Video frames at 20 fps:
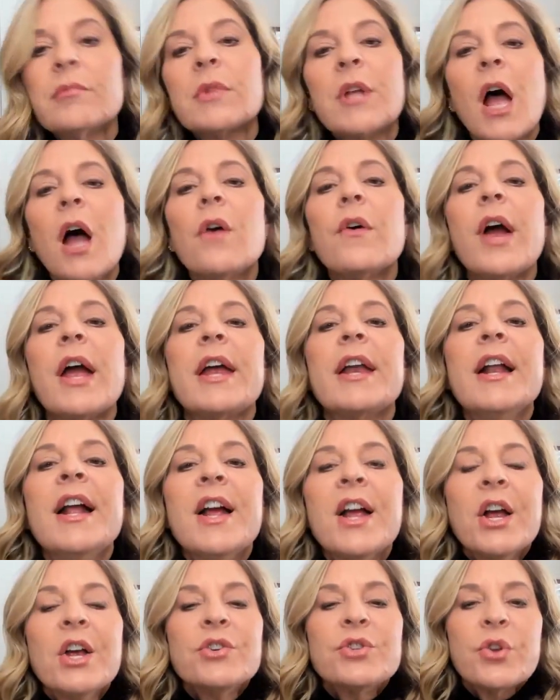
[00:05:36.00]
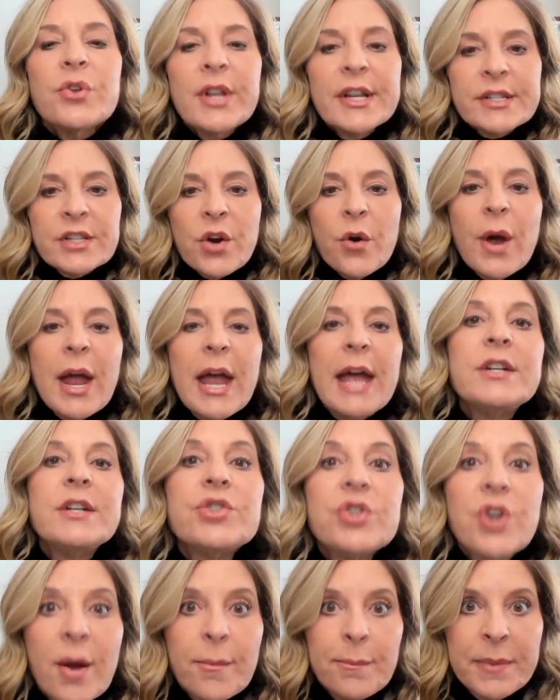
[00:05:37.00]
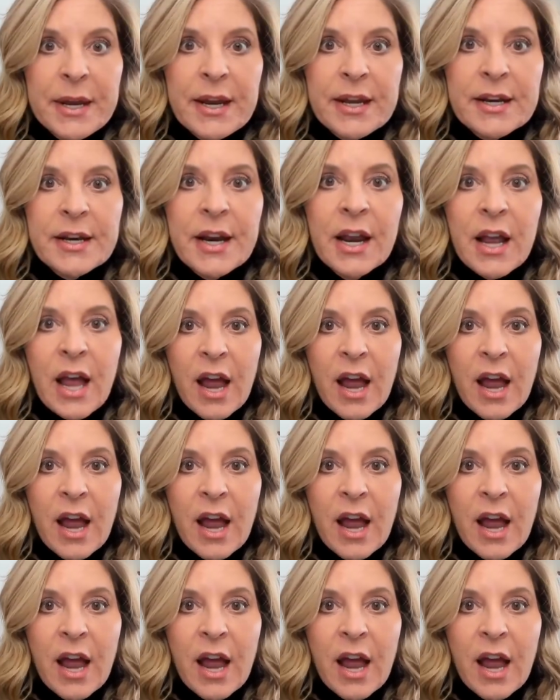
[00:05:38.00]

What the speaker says: All right, so let's go ahead and jump in.